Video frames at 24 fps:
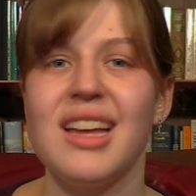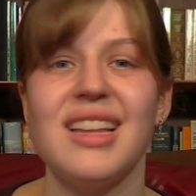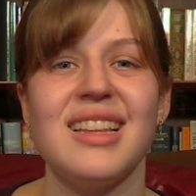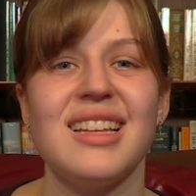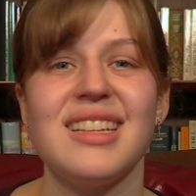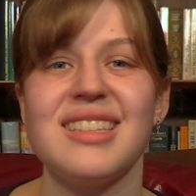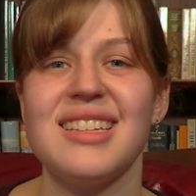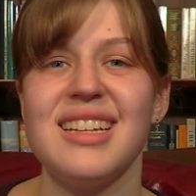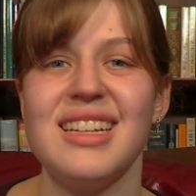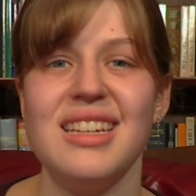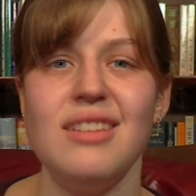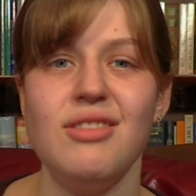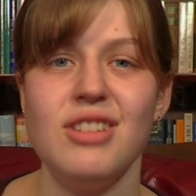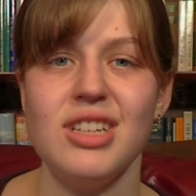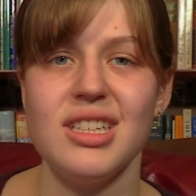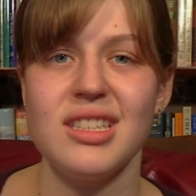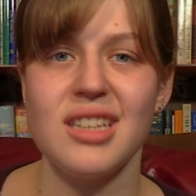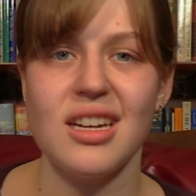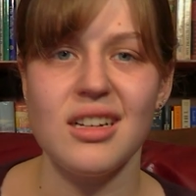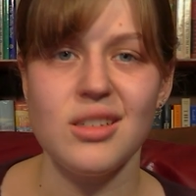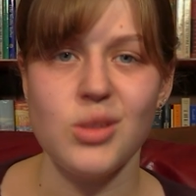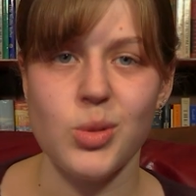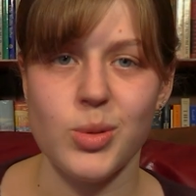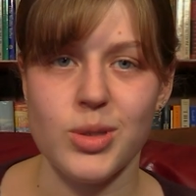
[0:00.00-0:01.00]
That's not even a
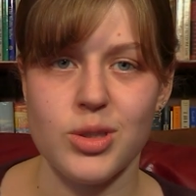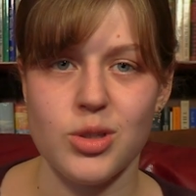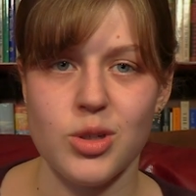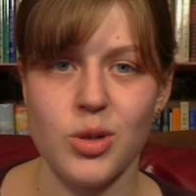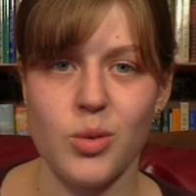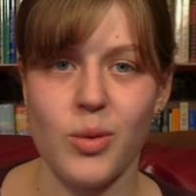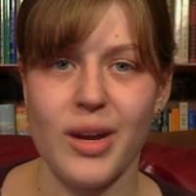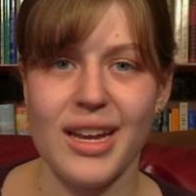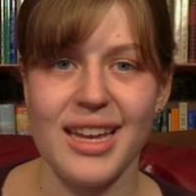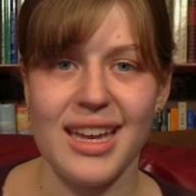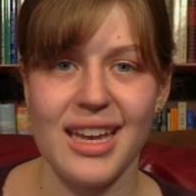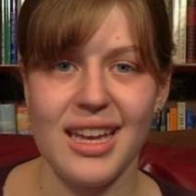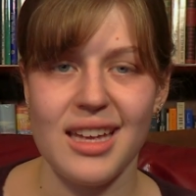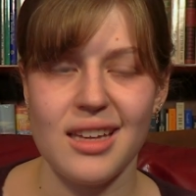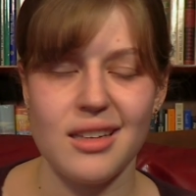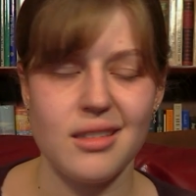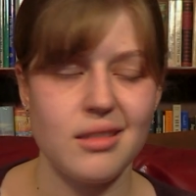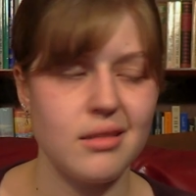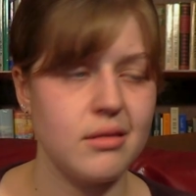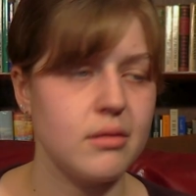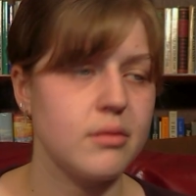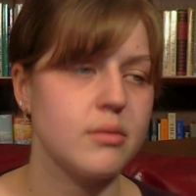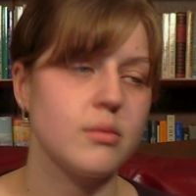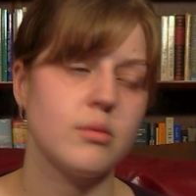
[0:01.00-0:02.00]
tongue twister. Why can't...
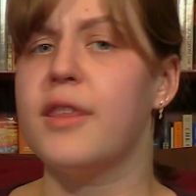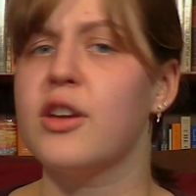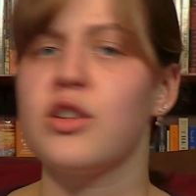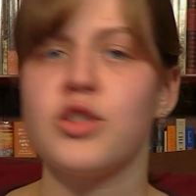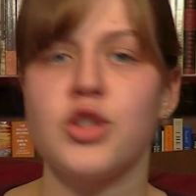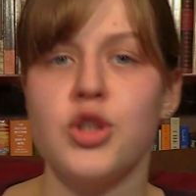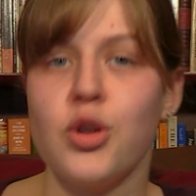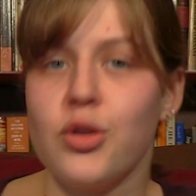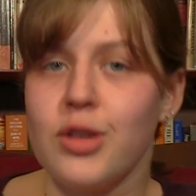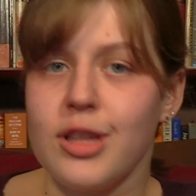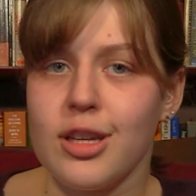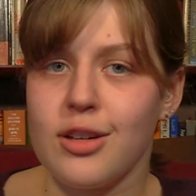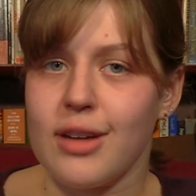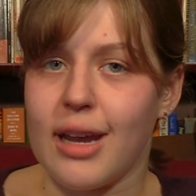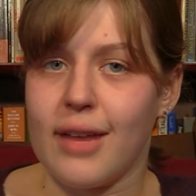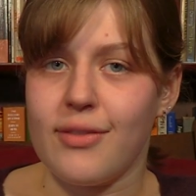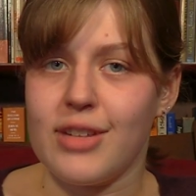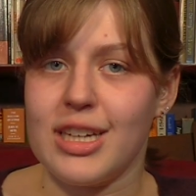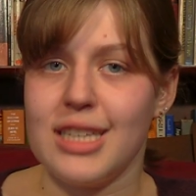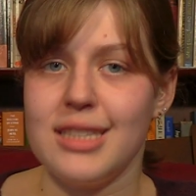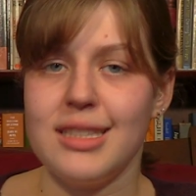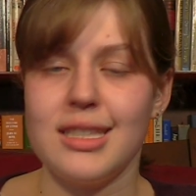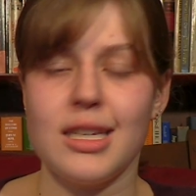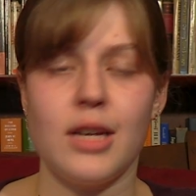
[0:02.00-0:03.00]
There is no clear
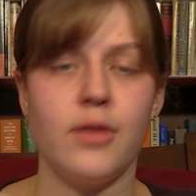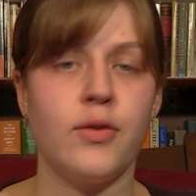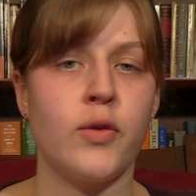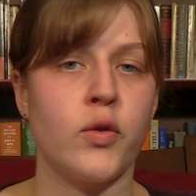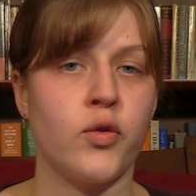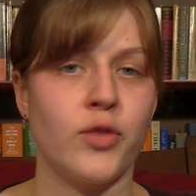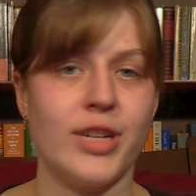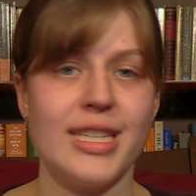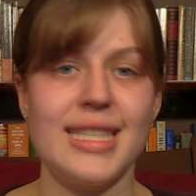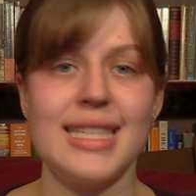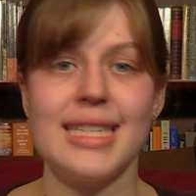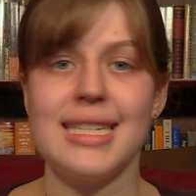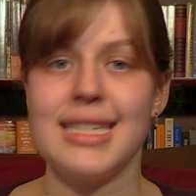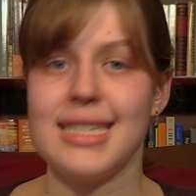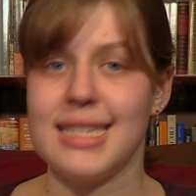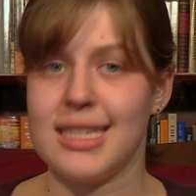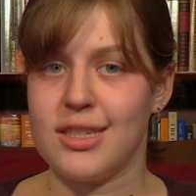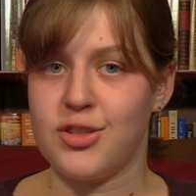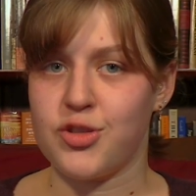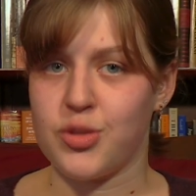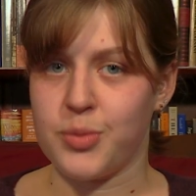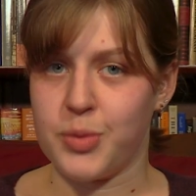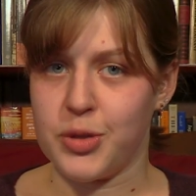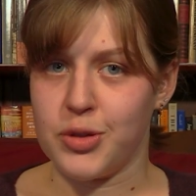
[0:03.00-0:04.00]
evidence of recent
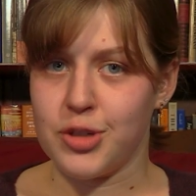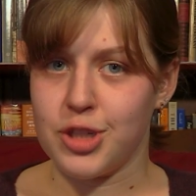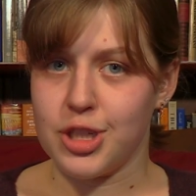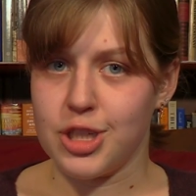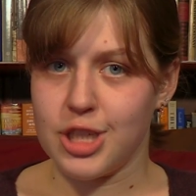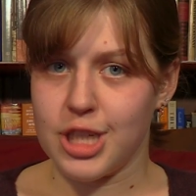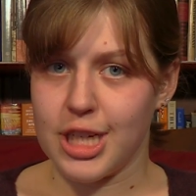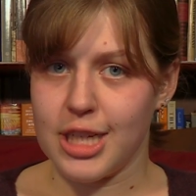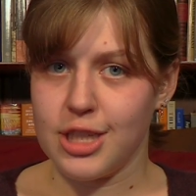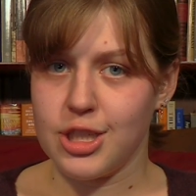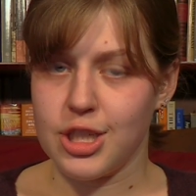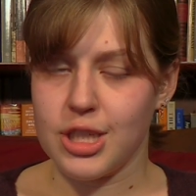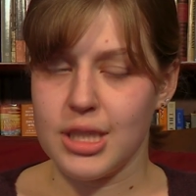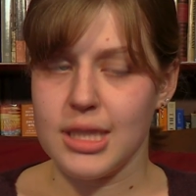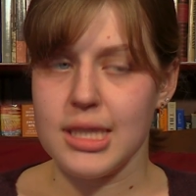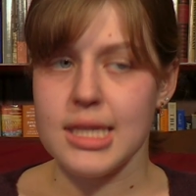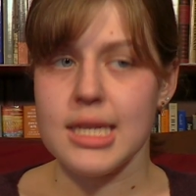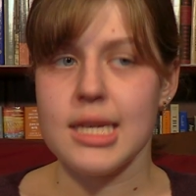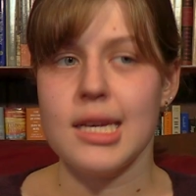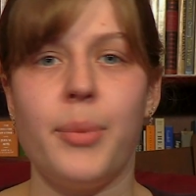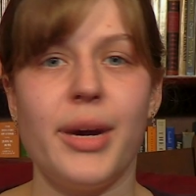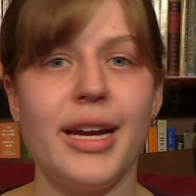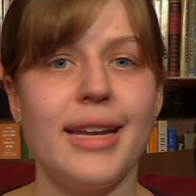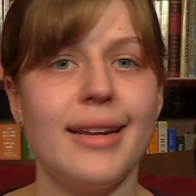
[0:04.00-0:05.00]
distribution
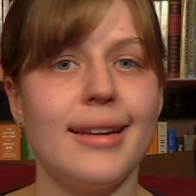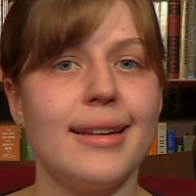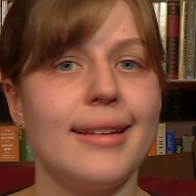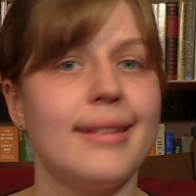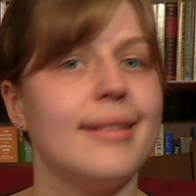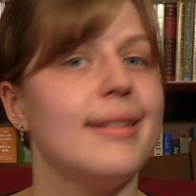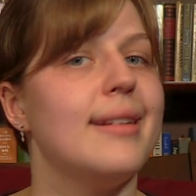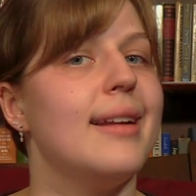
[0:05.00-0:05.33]
changes, but